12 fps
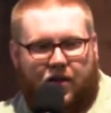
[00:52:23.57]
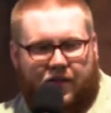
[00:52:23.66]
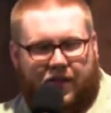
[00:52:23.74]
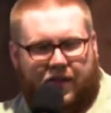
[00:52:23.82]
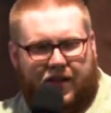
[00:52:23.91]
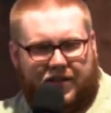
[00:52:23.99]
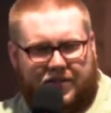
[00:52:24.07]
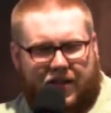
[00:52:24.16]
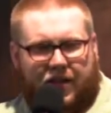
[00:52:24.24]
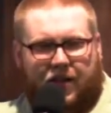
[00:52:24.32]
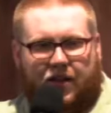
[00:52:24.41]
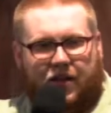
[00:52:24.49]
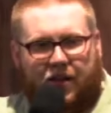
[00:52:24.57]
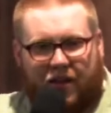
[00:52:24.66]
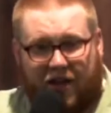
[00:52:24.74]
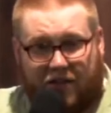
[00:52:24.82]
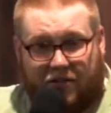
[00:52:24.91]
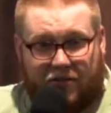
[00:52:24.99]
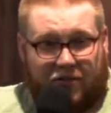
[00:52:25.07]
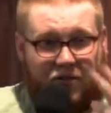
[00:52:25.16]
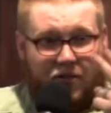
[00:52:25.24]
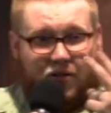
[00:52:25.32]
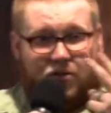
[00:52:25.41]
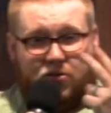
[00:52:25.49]
And then the next night, I had
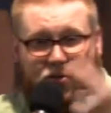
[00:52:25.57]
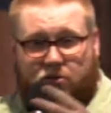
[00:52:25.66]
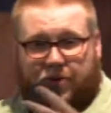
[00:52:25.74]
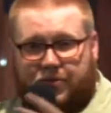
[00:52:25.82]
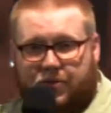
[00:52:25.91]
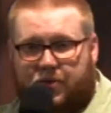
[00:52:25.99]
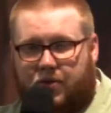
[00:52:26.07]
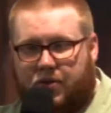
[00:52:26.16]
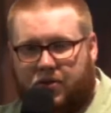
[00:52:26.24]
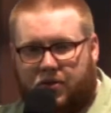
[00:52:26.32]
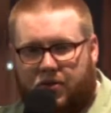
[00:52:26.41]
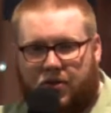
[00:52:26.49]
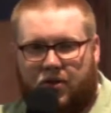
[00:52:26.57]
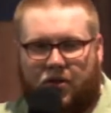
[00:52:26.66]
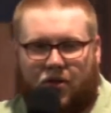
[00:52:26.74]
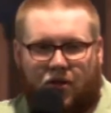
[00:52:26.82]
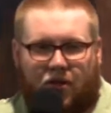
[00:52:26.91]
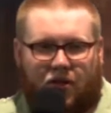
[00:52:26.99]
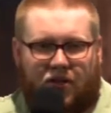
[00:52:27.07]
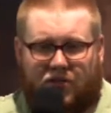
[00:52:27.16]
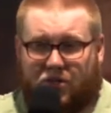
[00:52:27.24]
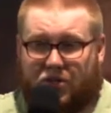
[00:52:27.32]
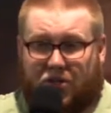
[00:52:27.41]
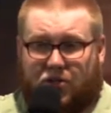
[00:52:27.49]
Two dreams. This
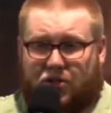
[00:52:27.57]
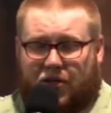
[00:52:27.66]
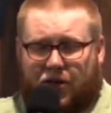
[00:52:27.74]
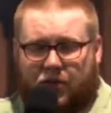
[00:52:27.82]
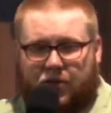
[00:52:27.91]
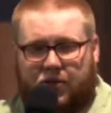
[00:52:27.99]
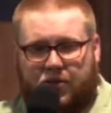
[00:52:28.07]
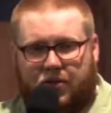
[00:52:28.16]
was years ago.